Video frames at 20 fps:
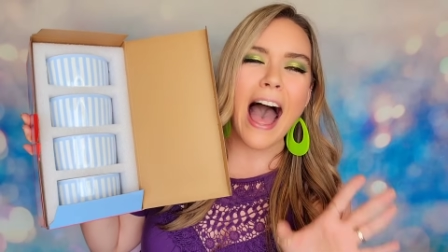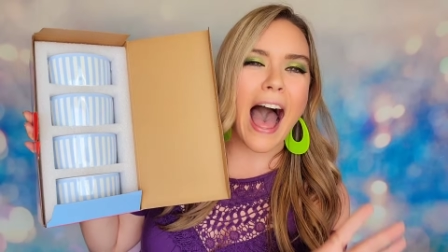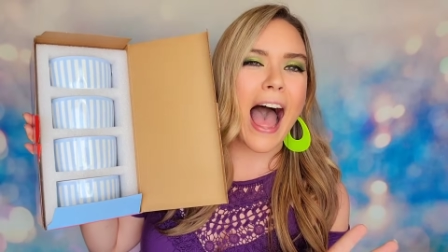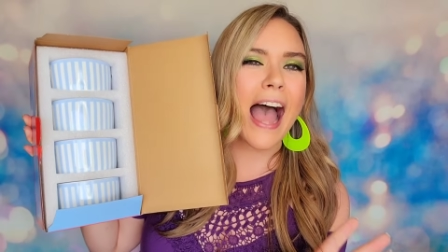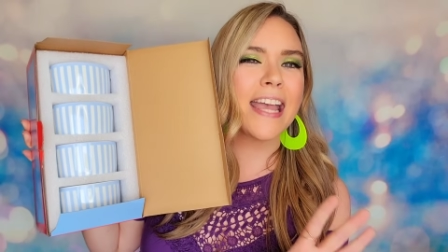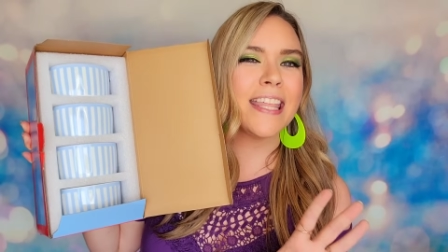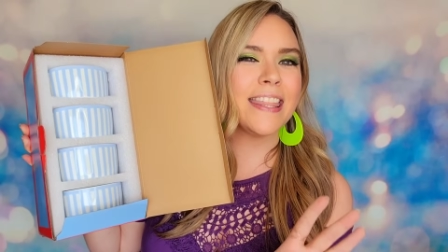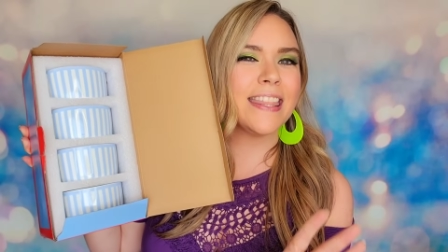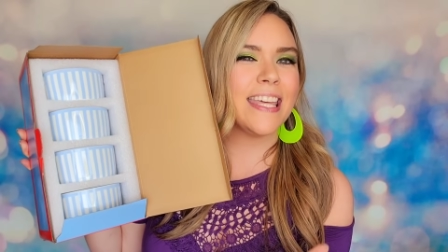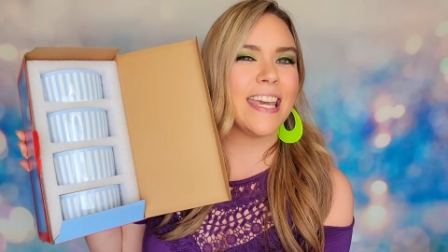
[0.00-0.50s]

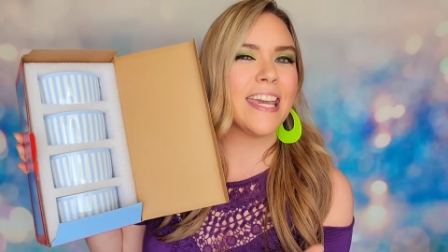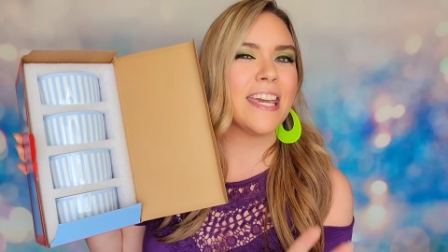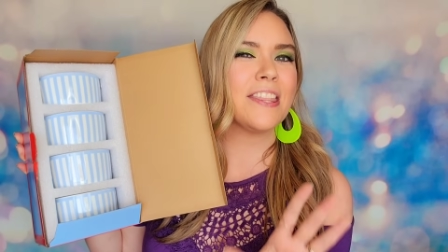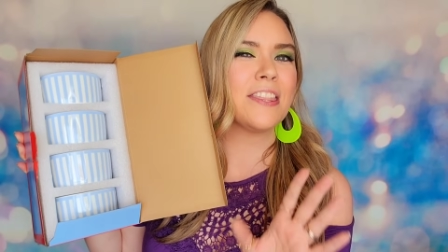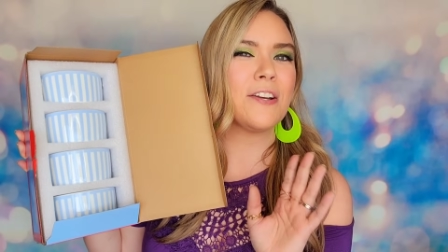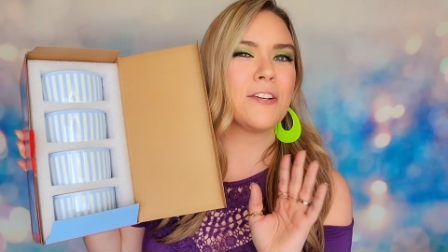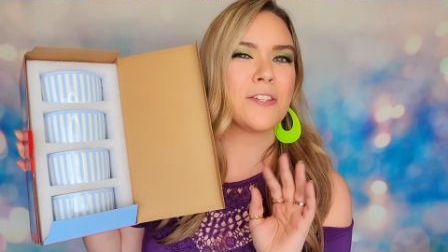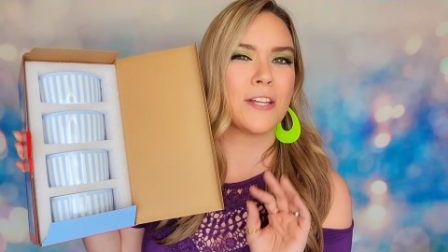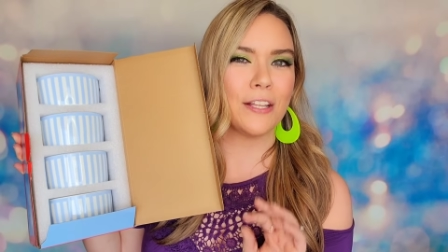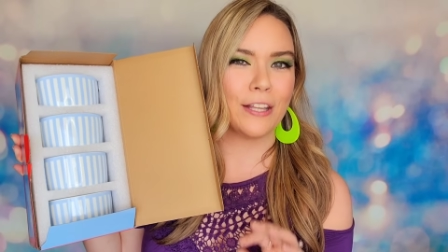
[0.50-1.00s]
I think
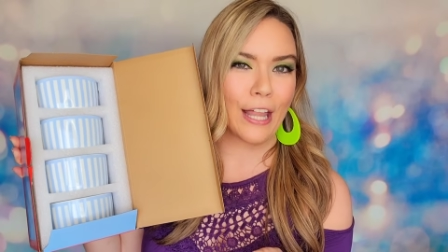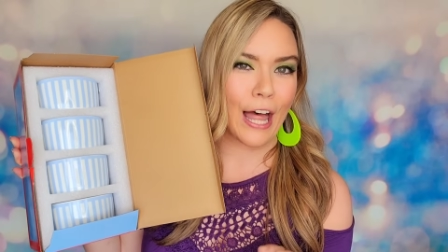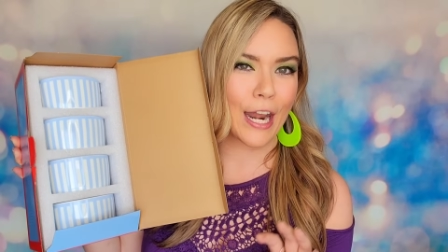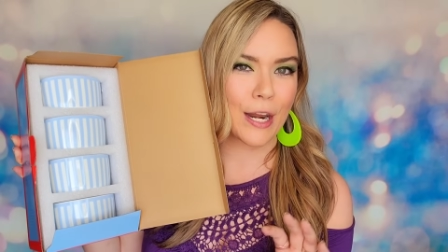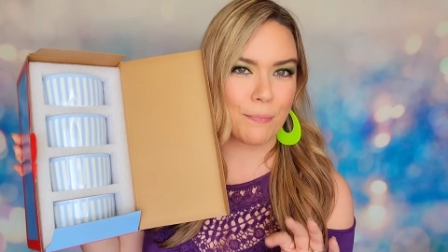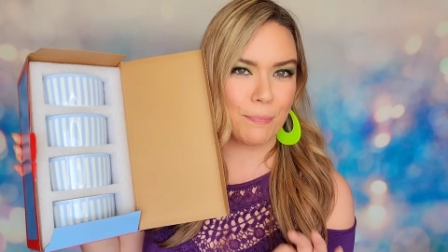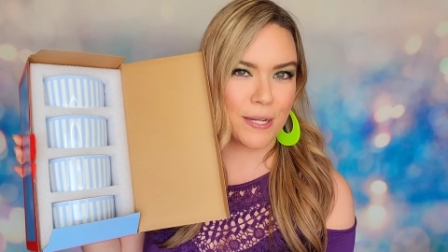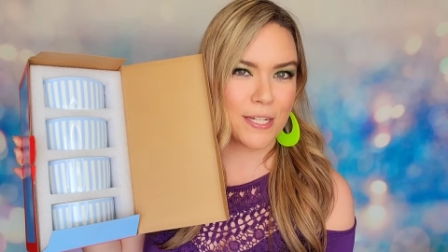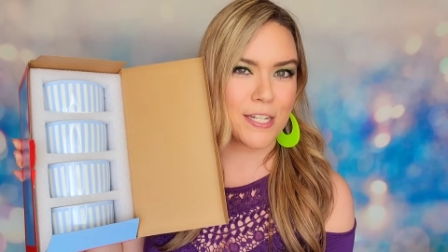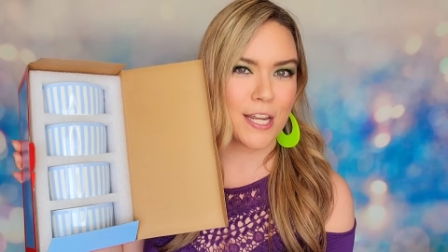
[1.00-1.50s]
there's a lot
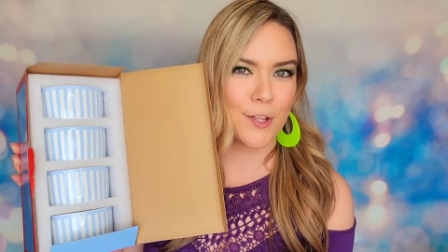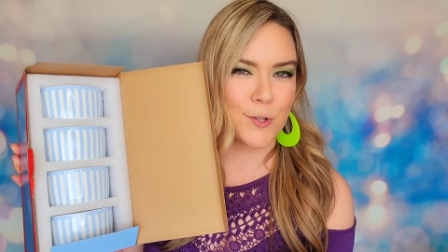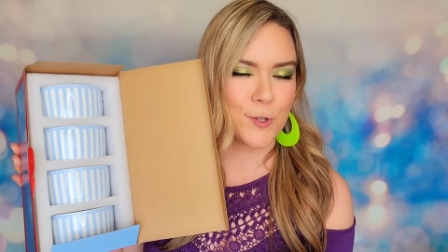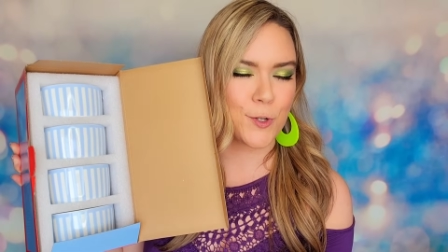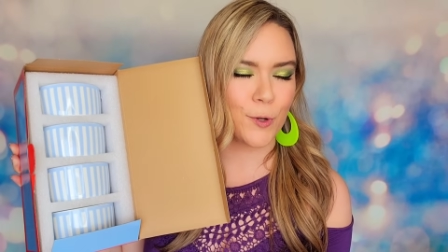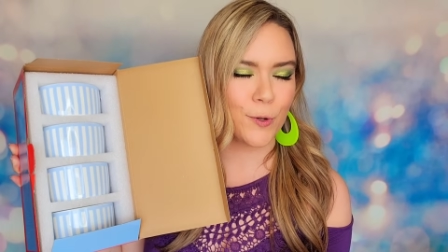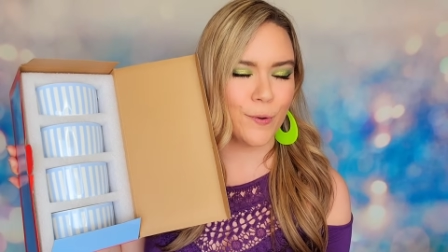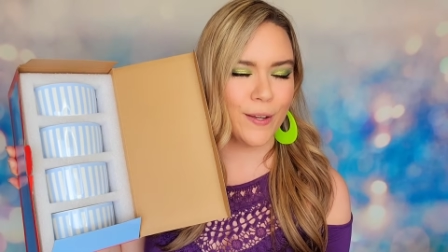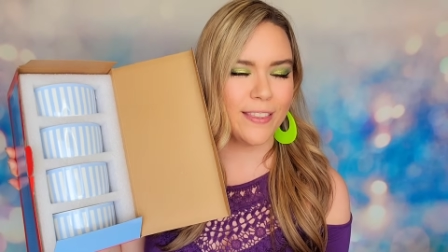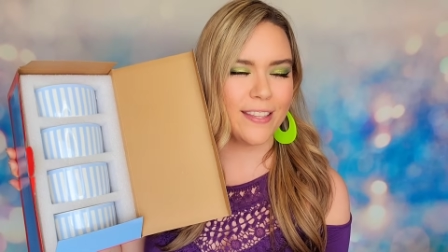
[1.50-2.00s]
of
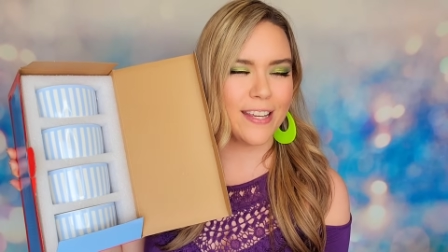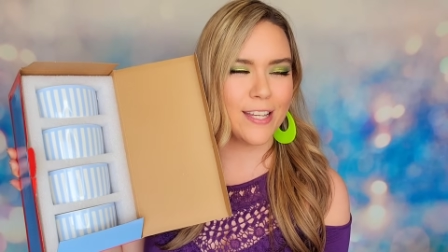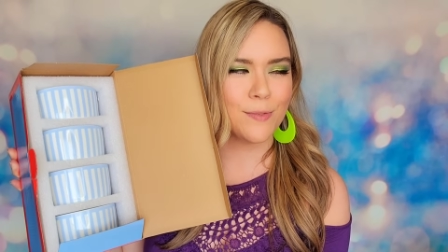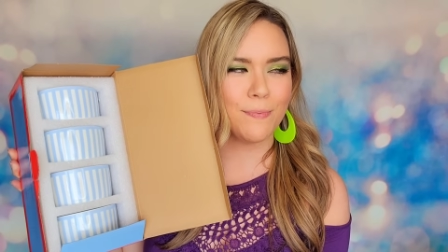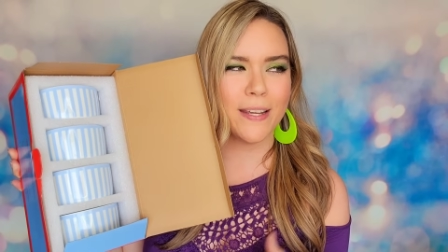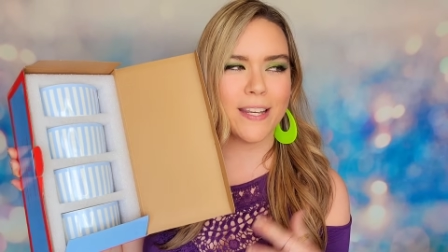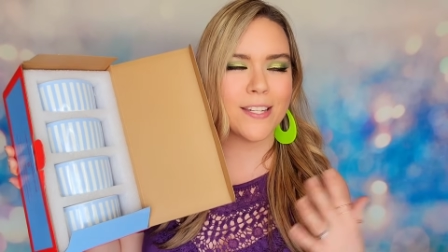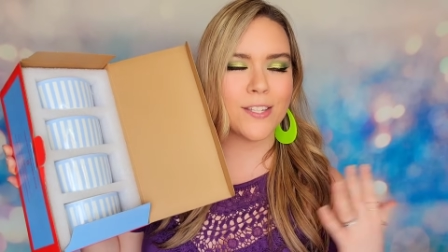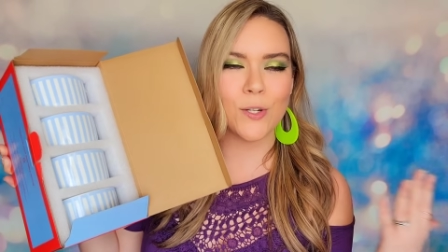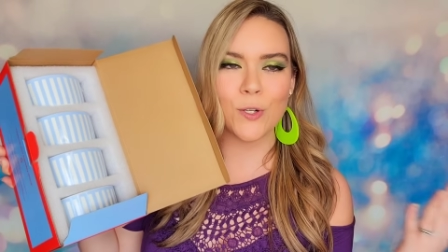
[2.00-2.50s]
potential with these
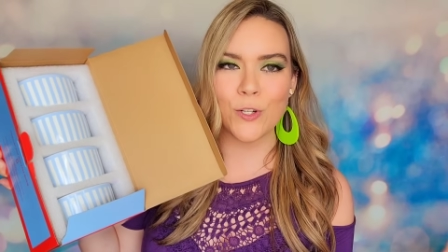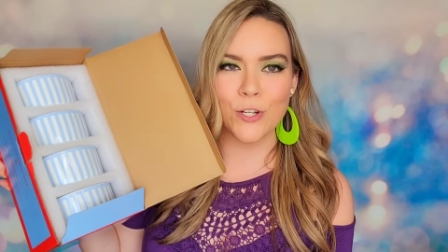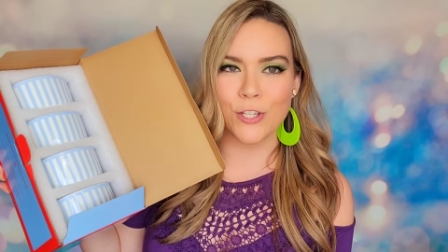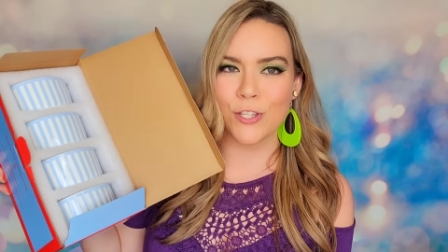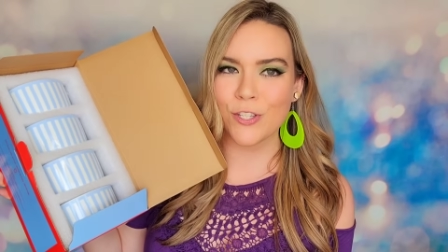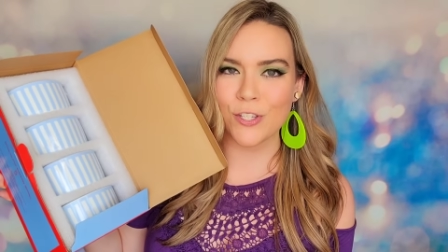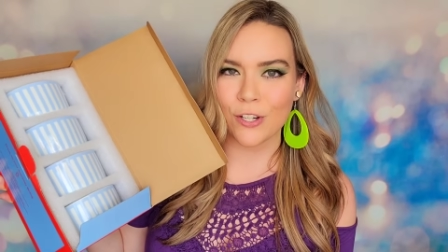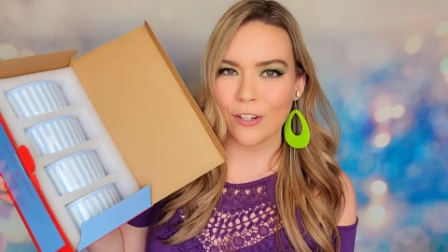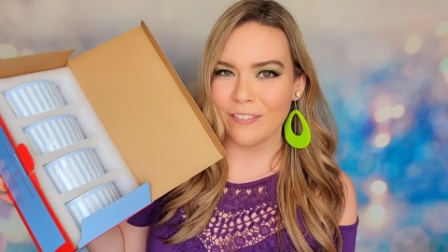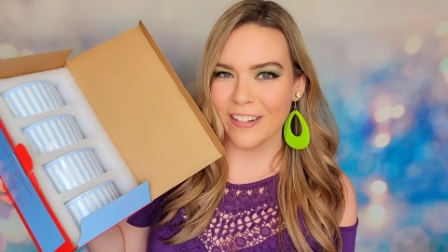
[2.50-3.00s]
because they're
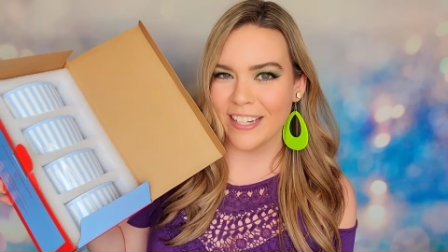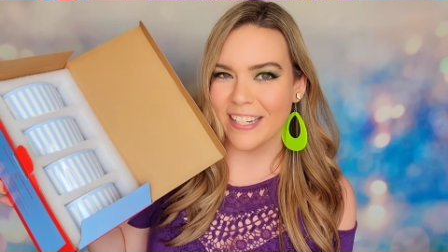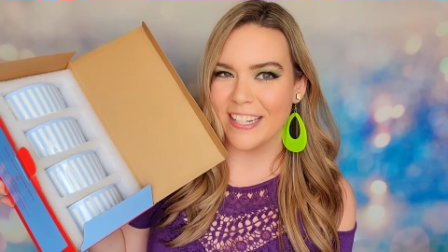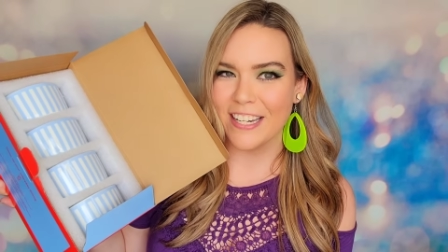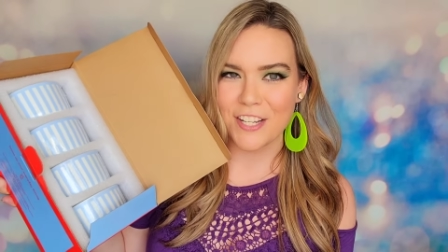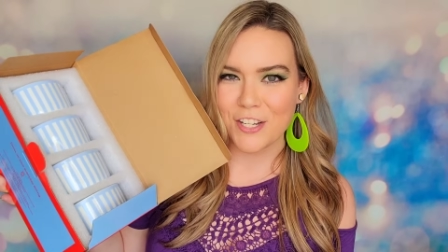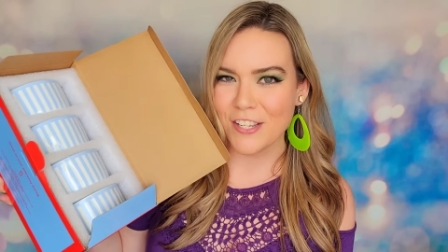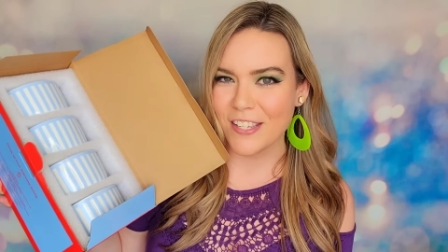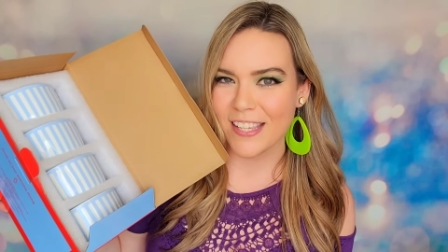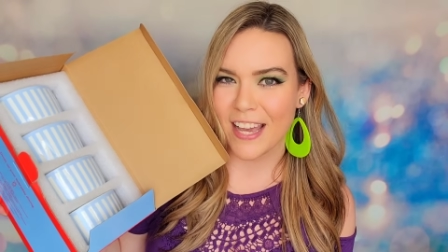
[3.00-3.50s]
just serving
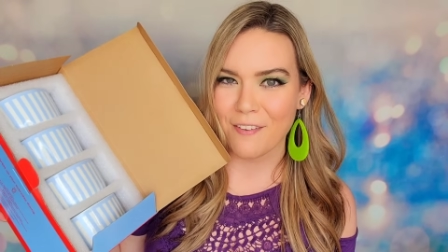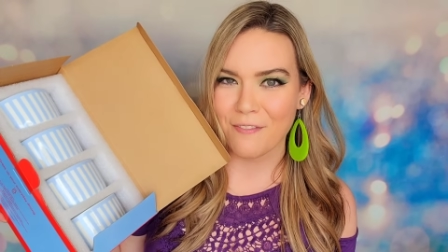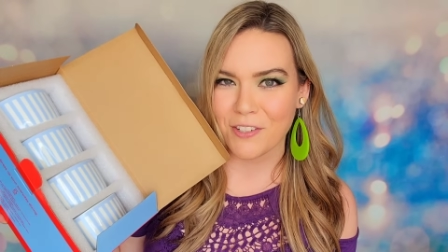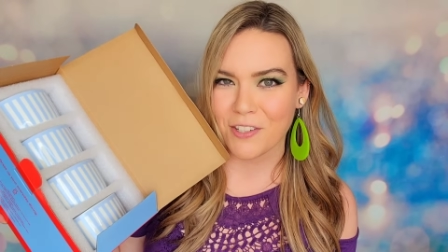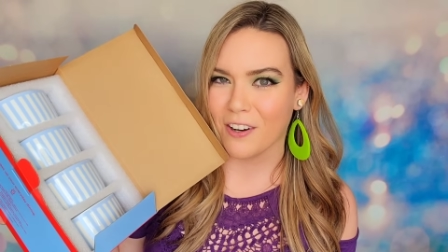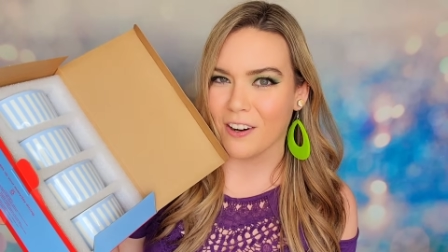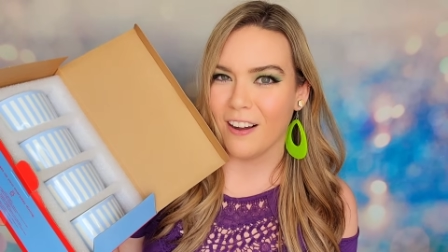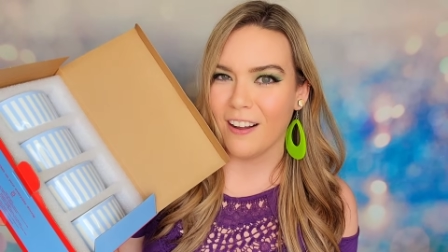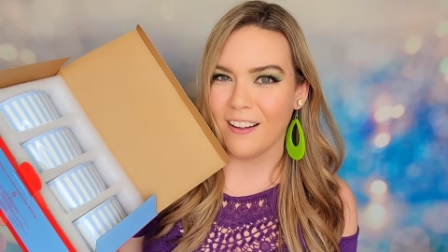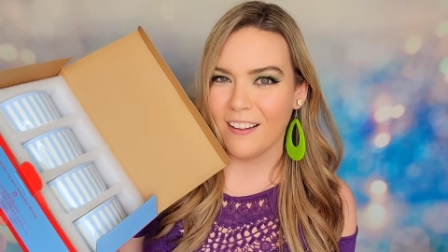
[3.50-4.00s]
dishes
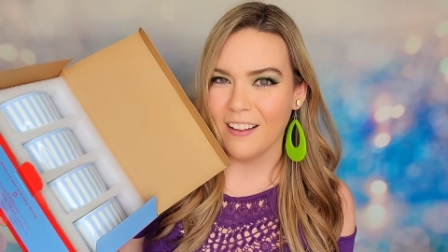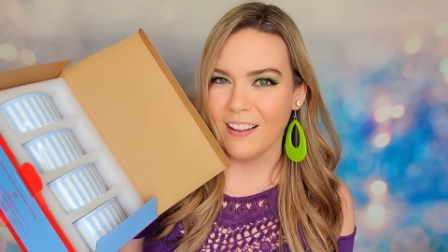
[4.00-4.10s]
after all.